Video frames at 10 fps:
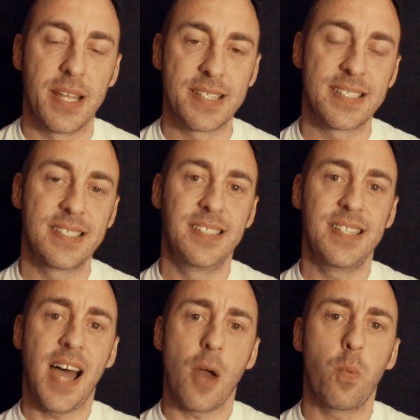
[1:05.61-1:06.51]
It's
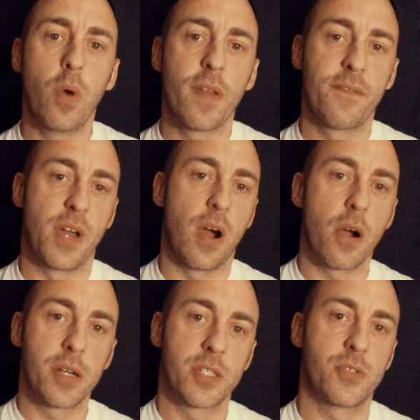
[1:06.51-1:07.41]
not one of the
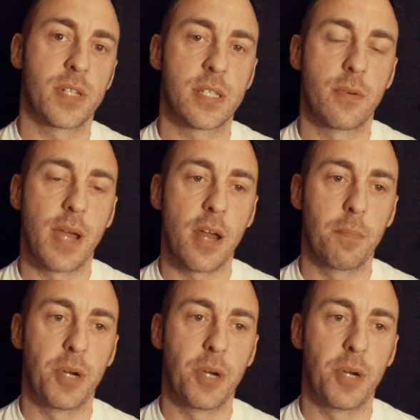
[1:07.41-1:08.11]
hardest tricks around,